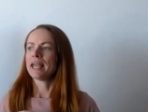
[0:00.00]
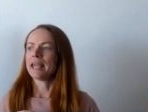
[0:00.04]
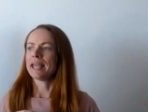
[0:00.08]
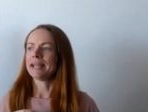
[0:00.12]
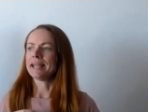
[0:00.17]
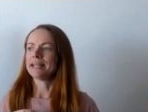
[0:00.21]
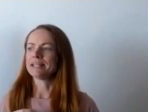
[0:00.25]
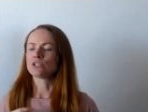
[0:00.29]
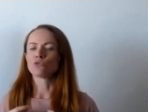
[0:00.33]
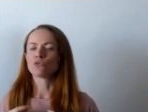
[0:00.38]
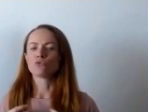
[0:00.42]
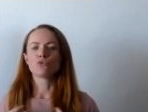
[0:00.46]

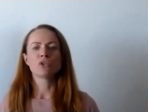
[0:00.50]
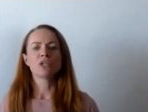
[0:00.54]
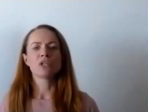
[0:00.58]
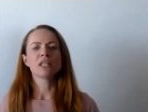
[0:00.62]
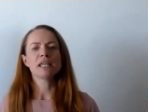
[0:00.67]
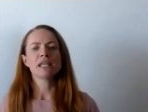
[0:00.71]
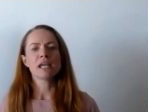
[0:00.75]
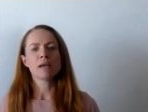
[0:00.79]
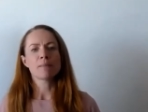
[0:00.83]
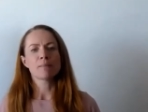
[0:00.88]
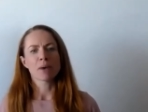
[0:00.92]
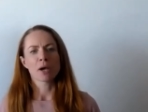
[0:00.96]
is
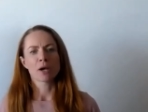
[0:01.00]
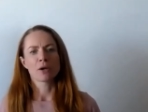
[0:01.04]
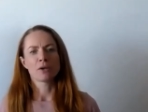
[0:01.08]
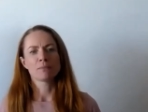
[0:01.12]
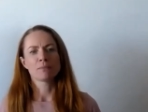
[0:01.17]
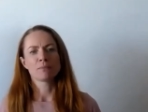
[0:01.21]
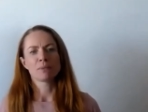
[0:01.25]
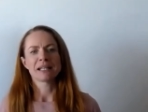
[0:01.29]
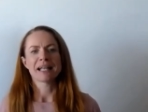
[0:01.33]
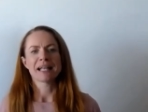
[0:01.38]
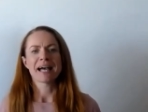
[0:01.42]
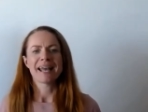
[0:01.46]
really
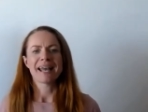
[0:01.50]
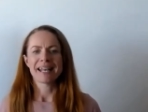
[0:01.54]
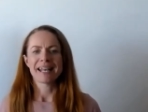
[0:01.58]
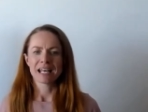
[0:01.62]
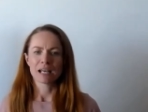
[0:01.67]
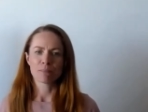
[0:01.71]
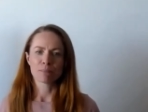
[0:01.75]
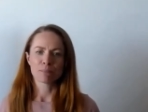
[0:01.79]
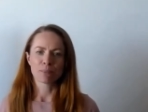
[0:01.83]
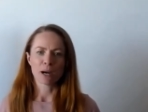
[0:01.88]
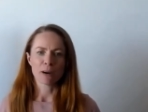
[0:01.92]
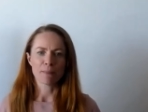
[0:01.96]
about planning
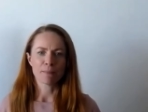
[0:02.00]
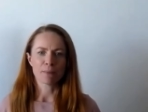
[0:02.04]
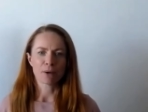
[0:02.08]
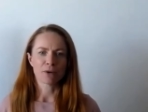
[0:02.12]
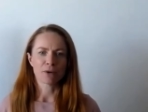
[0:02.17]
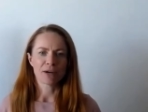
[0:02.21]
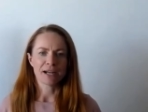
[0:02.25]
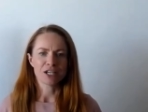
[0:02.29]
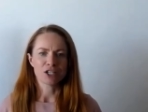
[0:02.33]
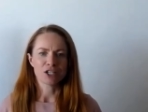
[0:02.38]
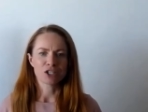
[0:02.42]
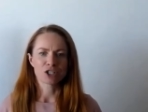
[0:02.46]
and
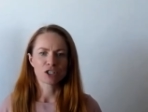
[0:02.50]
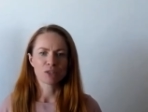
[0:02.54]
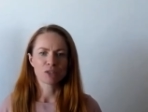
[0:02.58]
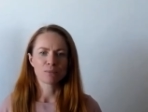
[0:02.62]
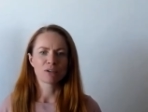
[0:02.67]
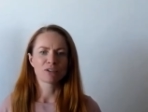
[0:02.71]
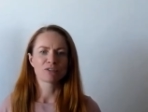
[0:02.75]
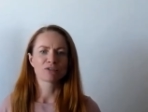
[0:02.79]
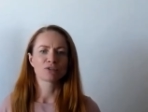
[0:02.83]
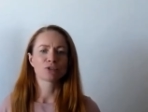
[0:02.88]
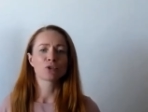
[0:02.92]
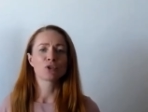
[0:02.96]
preparation
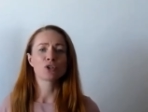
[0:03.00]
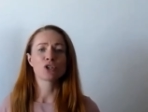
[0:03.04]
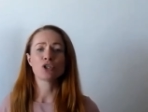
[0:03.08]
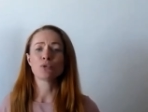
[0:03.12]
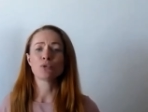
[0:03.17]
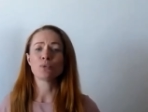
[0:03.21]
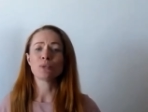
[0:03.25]
before you